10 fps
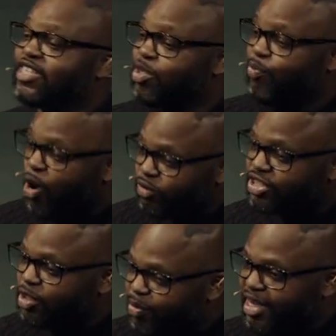
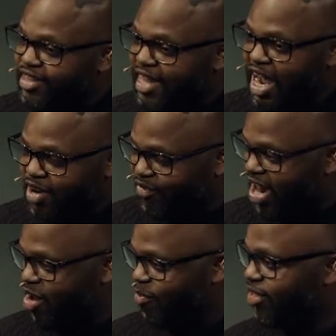supposed to be in that
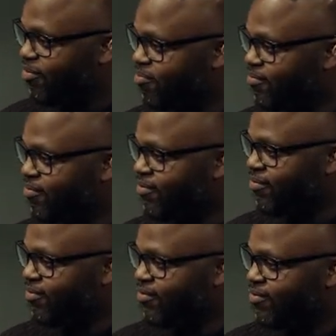environment
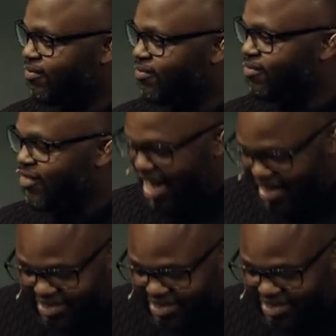and